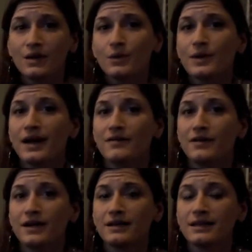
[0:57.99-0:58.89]
when I
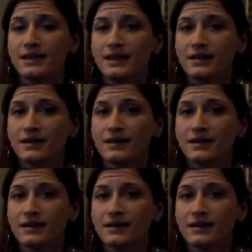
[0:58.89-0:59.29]
finally